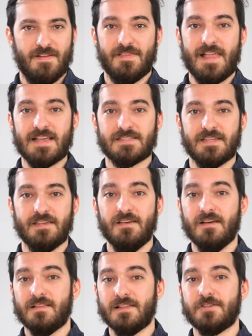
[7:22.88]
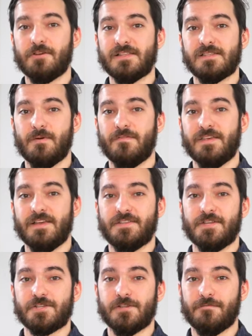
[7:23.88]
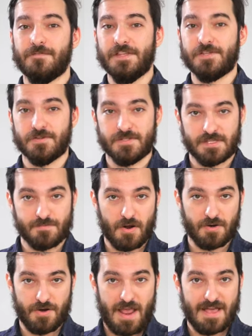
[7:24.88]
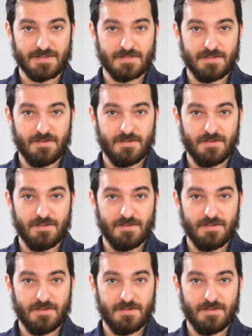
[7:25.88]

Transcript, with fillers: Lastly, let's look at some of the additional features this monitor has.